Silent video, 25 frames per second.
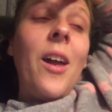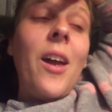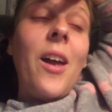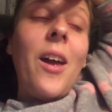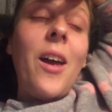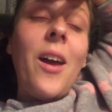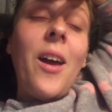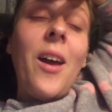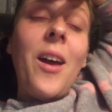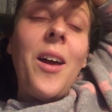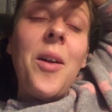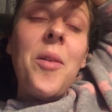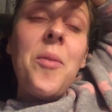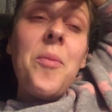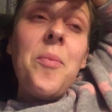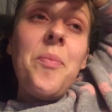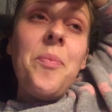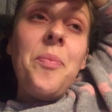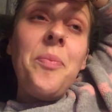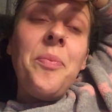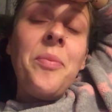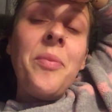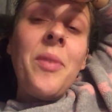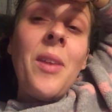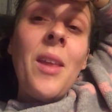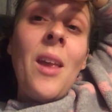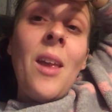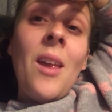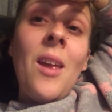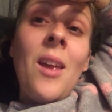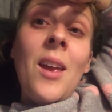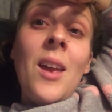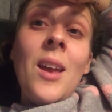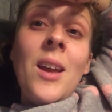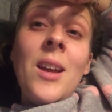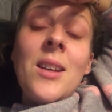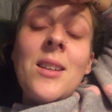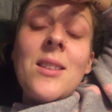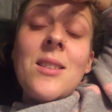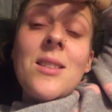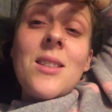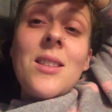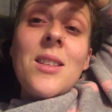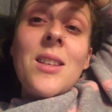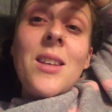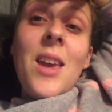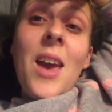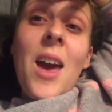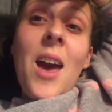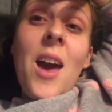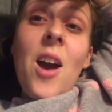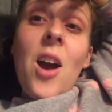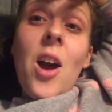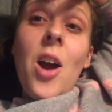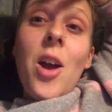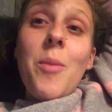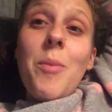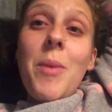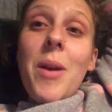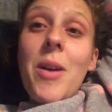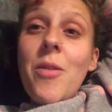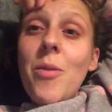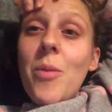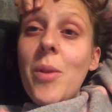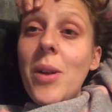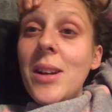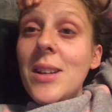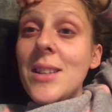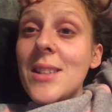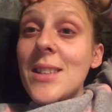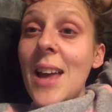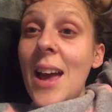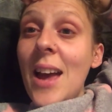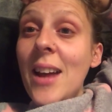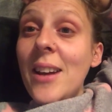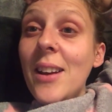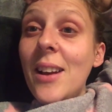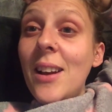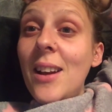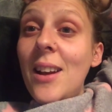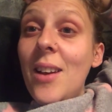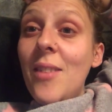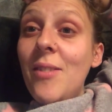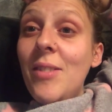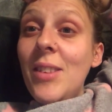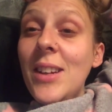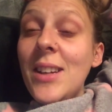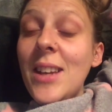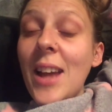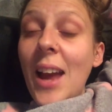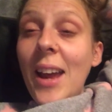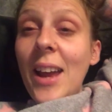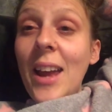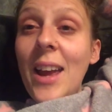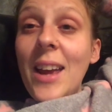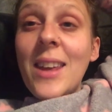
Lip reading: So yeah, I hope everyone has had a lovely day.